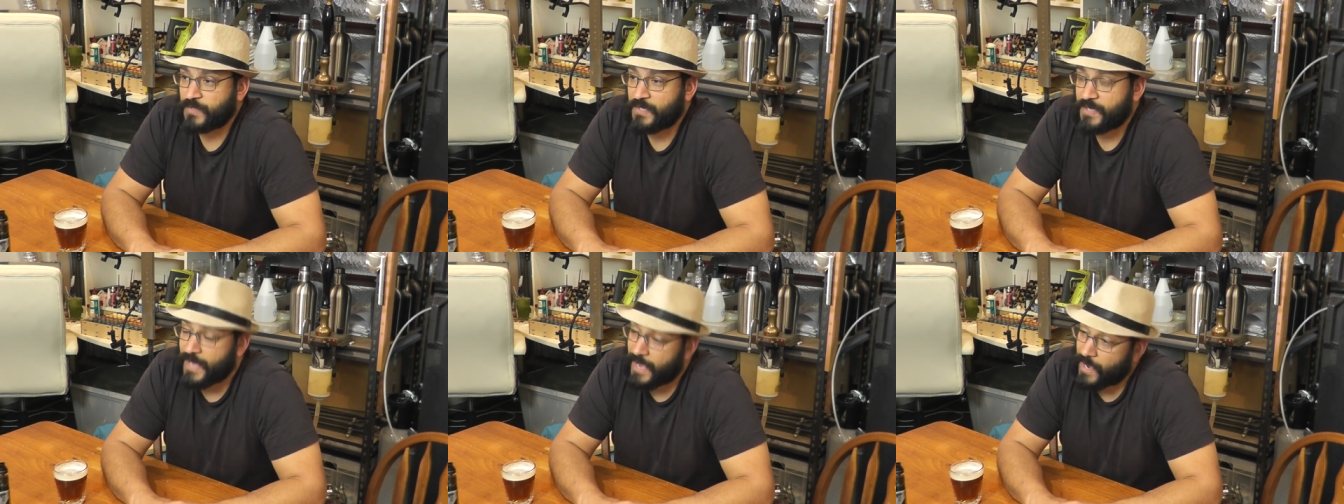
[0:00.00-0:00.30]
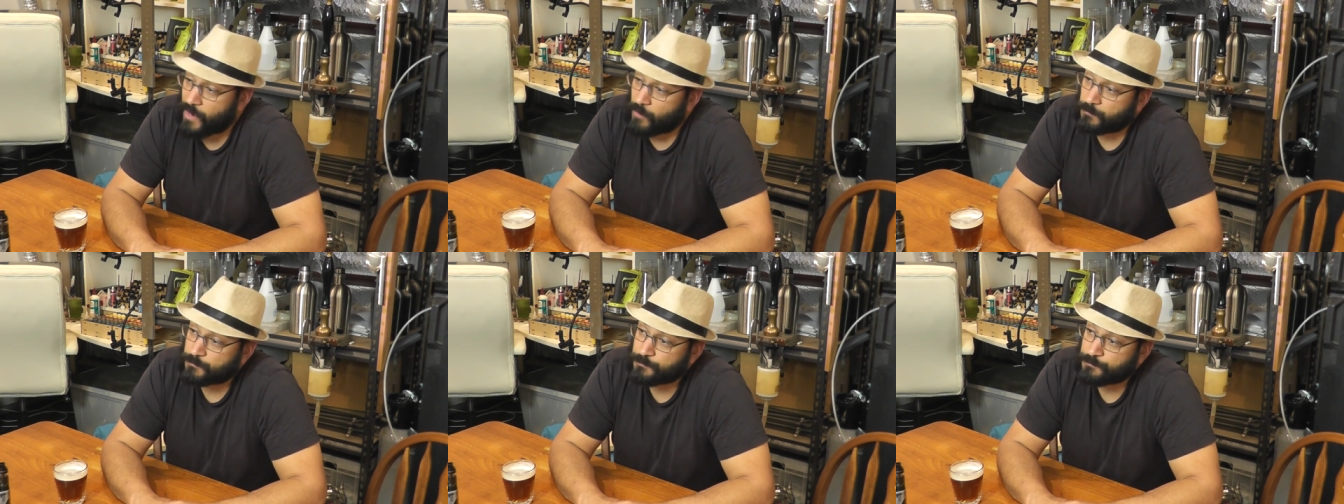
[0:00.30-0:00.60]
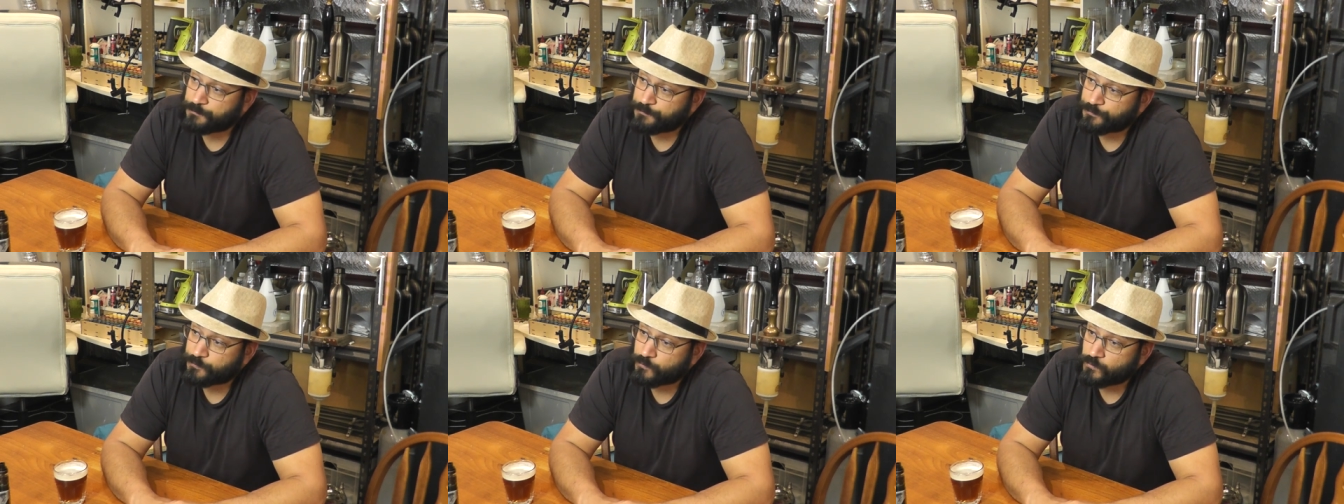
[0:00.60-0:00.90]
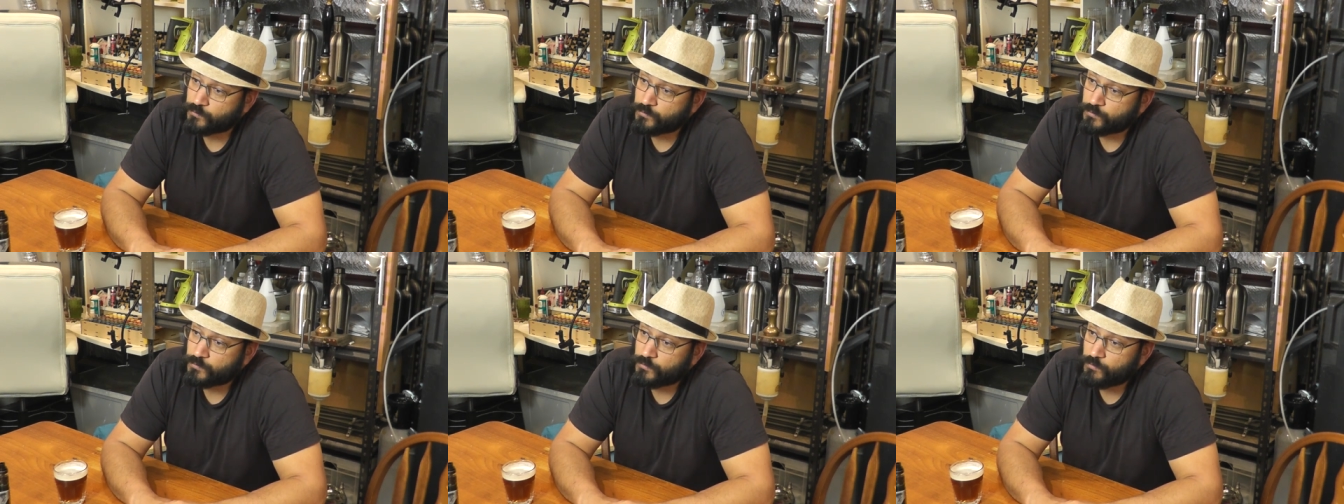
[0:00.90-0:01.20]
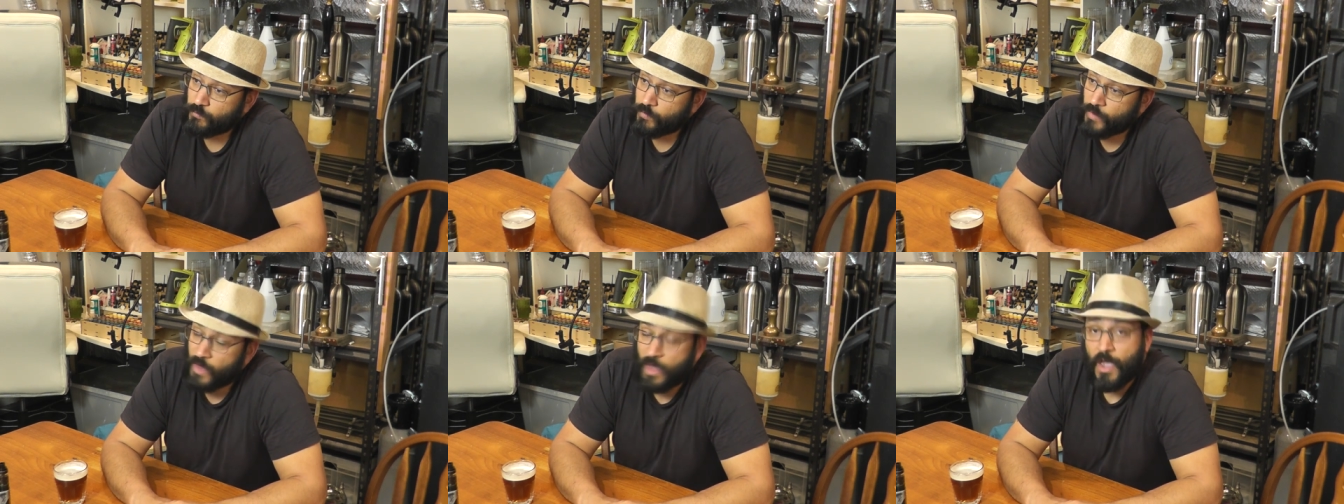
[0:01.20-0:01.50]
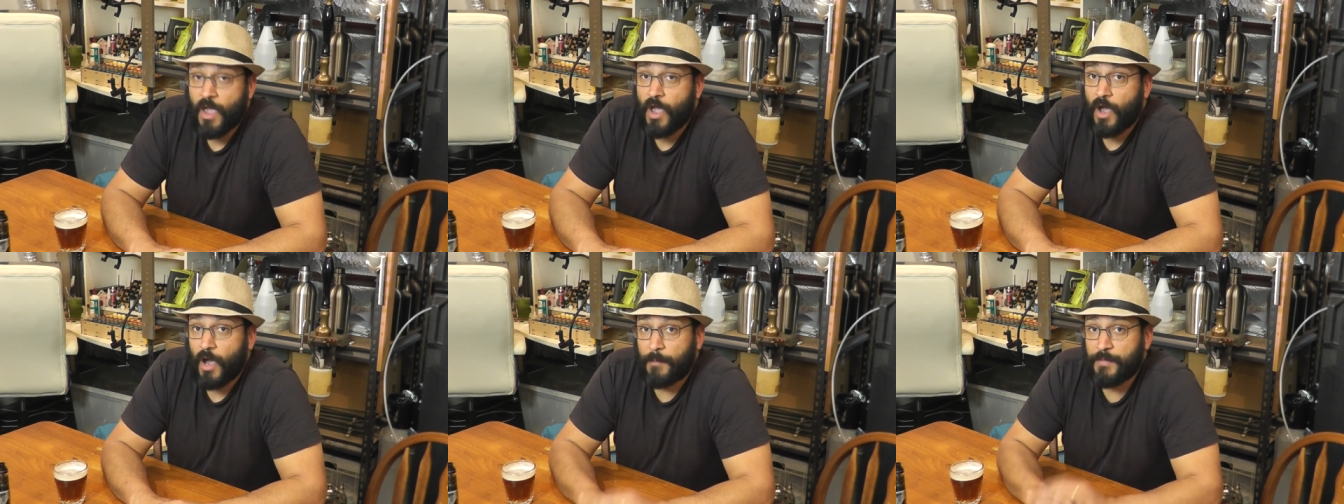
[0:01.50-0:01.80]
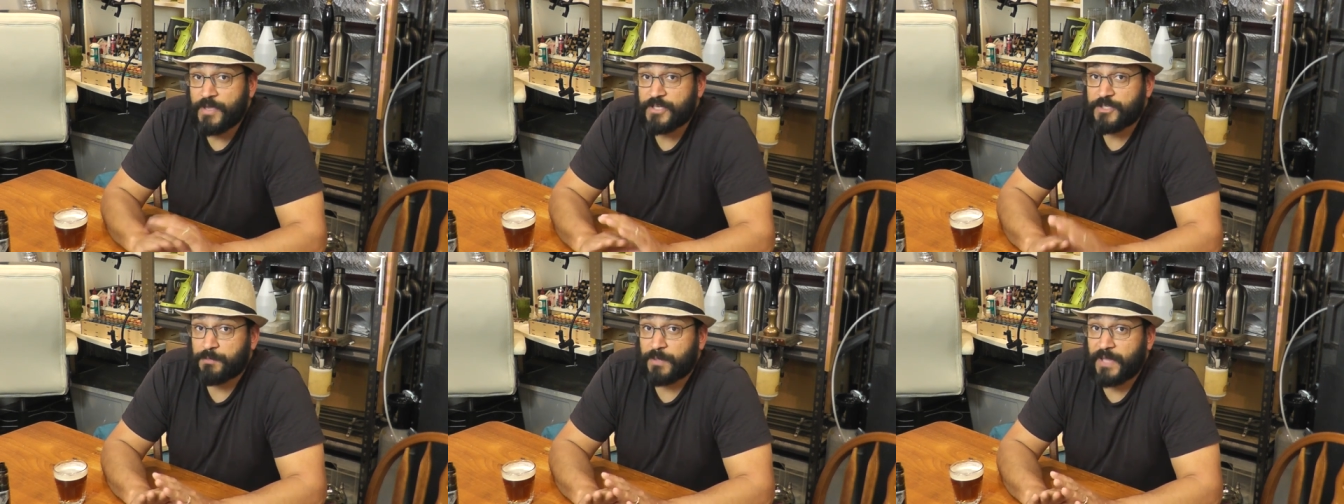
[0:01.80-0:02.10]
Now,
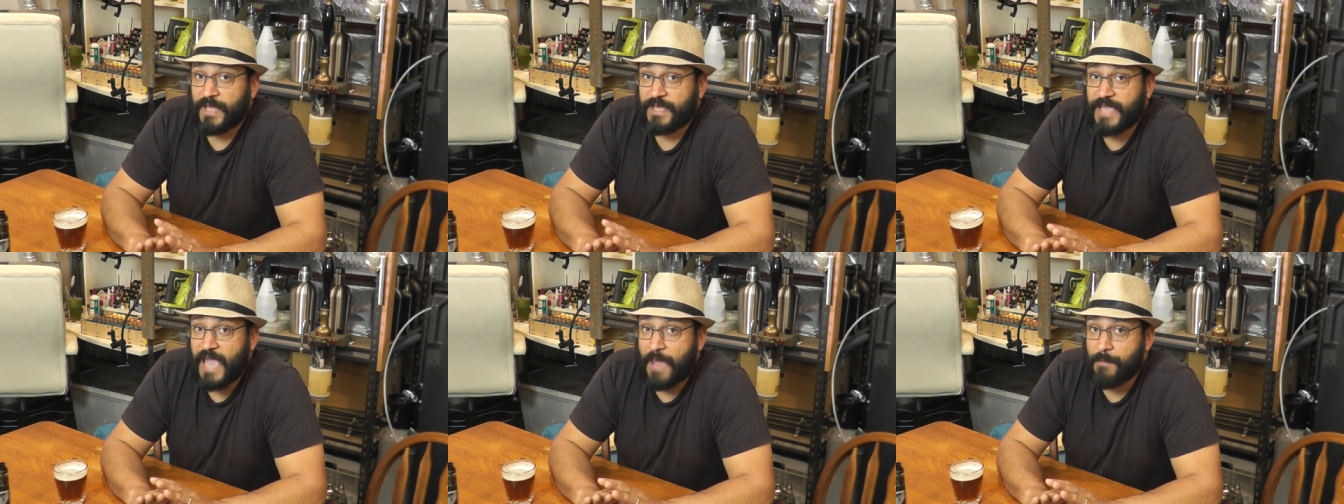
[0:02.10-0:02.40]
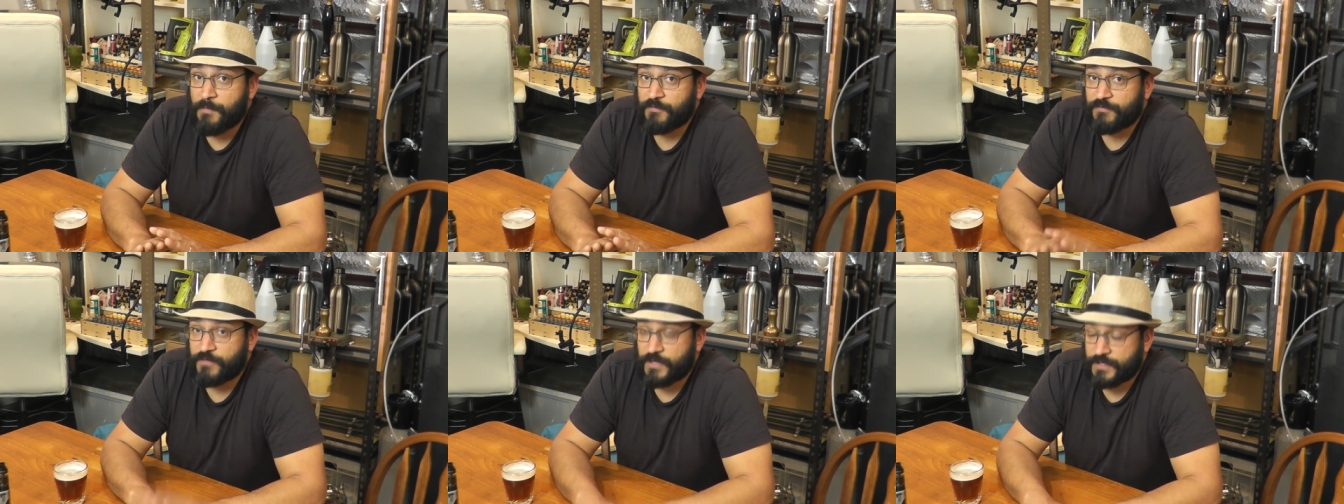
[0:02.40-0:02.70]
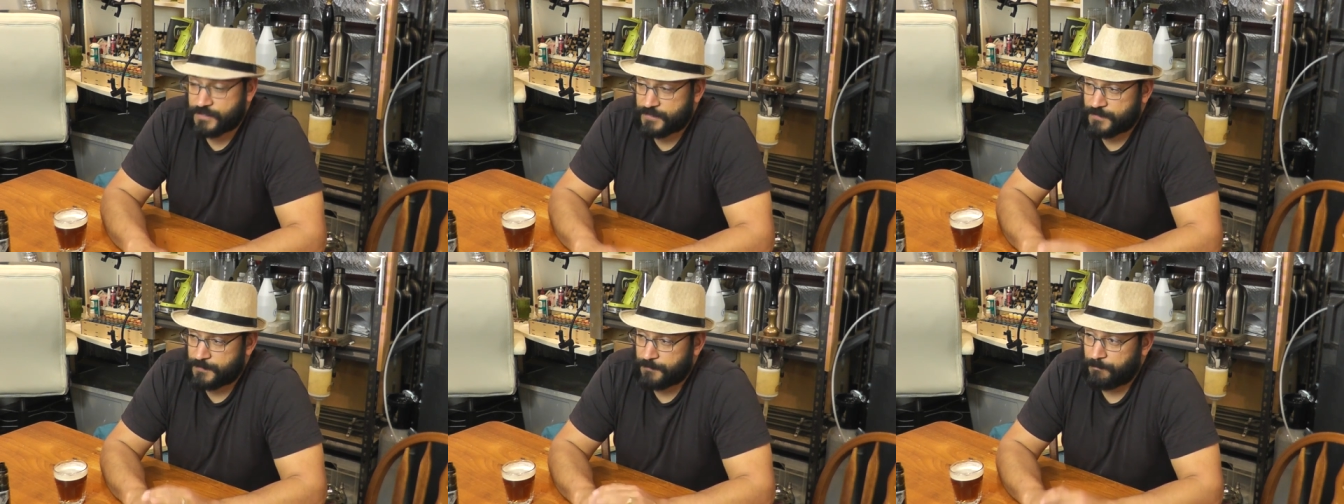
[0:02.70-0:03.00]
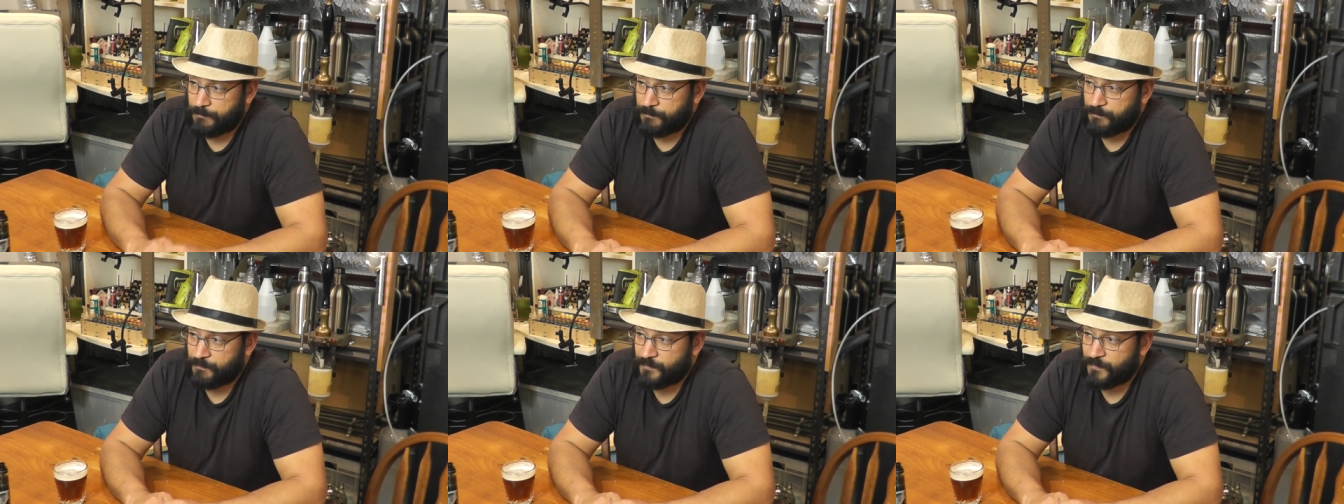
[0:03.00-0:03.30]
I'm yet to play a game of this.